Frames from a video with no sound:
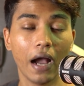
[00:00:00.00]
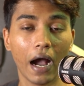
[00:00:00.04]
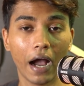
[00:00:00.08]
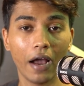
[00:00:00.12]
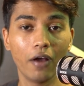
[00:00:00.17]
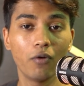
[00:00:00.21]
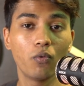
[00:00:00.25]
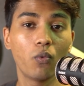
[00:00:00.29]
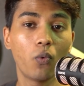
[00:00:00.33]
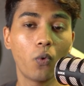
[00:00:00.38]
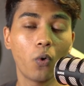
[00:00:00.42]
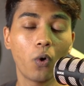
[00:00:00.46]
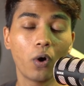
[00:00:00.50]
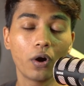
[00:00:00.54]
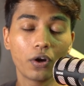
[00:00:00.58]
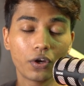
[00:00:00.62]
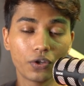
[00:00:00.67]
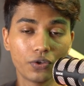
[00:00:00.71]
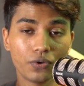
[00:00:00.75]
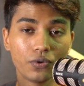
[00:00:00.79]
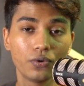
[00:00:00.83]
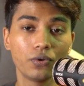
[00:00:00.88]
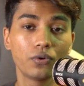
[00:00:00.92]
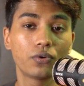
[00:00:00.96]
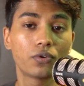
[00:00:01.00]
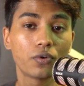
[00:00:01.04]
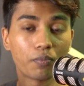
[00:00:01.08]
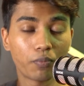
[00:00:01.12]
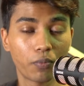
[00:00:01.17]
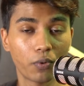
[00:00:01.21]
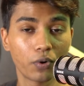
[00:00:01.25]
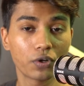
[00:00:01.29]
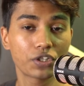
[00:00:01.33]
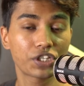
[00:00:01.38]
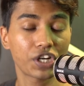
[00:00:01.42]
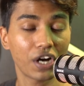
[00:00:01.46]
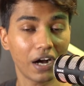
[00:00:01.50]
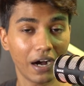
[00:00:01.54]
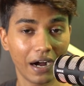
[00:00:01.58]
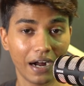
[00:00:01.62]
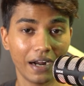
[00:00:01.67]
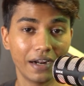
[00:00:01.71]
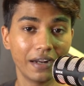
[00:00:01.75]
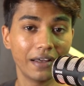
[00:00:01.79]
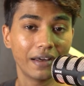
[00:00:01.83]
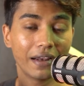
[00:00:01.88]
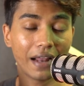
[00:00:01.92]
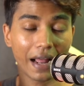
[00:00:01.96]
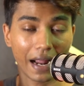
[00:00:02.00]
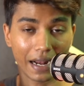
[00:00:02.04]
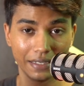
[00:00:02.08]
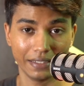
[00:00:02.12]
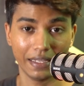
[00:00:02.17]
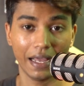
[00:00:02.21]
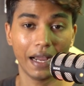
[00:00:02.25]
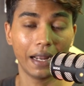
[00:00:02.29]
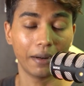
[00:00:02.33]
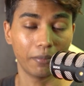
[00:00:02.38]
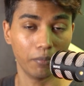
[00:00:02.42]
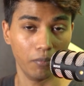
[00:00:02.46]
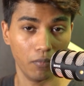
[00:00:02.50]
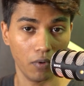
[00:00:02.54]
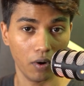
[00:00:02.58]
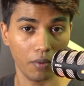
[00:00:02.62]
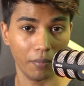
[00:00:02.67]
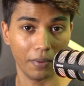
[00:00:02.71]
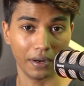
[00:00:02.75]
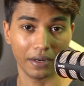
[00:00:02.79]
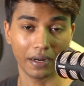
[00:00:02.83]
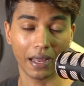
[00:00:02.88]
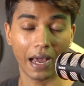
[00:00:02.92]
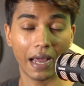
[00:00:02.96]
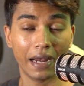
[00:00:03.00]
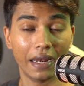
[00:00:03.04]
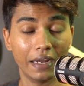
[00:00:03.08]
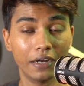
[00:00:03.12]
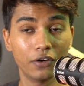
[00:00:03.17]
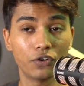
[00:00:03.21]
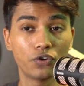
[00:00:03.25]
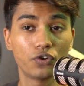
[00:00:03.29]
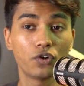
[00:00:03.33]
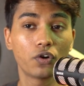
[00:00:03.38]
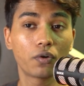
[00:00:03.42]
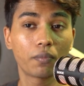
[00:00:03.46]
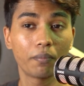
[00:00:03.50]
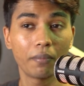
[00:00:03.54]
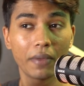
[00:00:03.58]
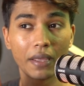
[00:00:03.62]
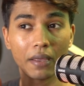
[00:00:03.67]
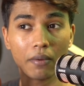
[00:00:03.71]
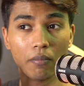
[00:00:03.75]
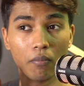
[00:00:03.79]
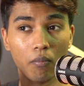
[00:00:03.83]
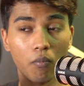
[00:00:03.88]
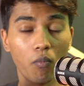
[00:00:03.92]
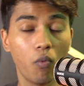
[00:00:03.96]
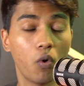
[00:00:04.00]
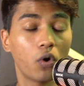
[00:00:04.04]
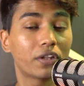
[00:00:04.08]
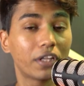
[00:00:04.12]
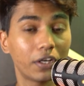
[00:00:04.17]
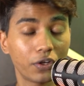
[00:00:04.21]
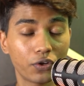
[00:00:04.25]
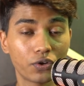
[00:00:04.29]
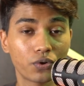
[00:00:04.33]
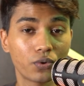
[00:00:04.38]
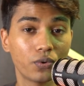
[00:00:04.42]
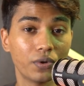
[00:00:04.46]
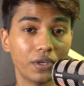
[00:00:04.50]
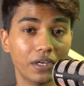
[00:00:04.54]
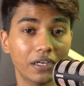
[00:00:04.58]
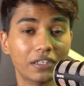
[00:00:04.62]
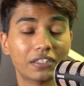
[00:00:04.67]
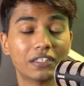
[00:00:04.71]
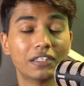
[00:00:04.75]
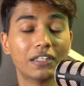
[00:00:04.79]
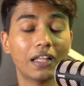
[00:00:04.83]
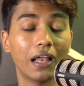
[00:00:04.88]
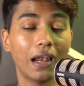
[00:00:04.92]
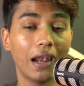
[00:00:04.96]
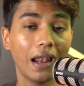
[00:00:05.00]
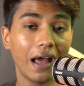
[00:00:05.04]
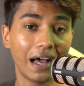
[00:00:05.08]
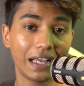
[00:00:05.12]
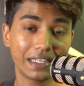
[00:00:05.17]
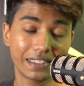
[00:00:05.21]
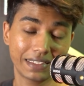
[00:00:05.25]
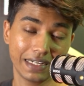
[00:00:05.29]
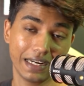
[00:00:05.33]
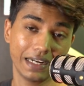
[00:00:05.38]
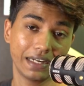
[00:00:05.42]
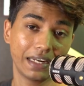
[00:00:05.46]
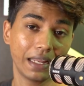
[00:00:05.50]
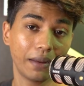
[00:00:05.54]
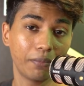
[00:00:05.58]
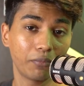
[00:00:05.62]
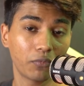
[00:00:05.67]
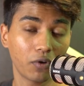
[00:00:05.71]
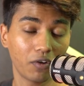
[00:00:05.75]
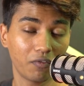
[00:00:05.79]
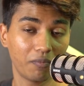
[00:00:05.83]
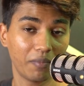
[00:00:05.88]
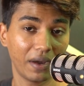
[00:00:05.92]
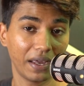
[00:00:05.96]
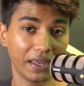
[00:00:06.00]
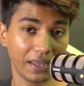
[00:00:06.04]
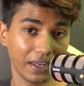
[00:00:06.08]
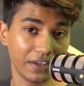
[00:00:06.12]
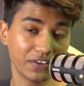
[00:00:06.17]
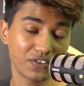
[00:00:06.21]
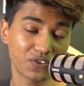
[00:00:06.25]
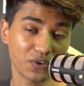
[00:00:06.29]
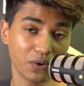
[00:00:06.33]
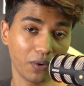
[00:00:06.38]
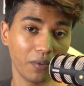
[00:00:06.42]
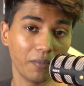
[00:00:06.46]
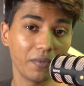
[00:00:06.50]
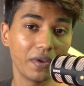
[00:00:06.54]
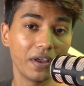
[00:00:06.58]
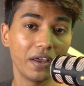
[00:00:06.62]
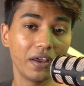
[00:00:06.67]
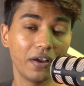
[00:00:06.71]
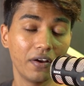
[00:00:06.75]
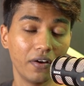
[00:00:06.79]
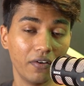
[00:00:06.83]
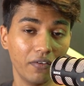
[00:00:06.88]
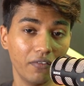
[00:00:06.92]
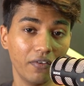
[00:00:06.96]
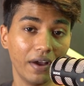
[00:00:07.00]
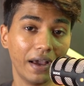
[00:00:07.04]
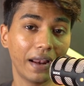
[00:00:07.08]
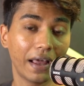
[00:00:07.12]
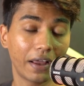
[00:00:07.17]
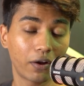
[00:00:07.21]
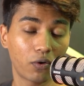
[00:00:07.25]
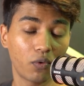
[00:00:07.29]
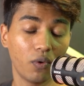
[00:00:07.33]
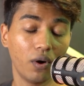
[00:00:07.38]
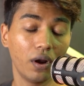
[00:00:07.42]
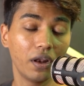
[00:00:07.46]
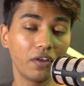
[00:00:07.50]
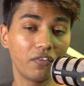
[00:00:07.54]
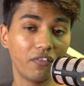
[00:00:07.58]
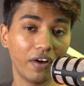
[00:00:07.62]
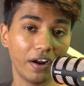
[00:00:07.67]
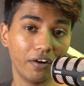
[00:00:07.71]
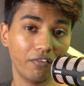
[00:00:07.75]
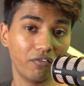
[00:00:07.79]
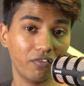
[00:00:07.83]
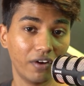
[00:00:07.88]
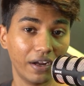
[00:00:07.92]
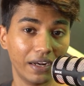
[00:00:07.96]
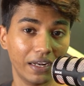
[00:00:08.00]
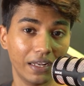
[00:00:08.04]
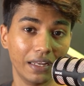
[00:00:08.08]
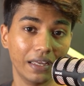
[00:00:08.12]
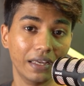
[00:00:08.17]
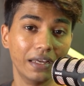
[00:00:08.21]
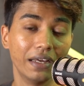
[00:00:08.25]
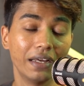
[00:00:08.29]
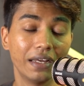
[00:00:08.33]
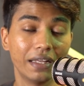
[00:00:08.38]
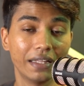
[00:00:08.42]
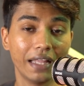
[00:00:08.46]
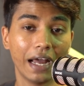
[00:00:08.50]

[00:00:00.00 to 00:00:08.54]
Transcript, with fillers: I want you to push harder at that moment. And it took me more than two years in the last attempt of my ISRO where I qualified finally.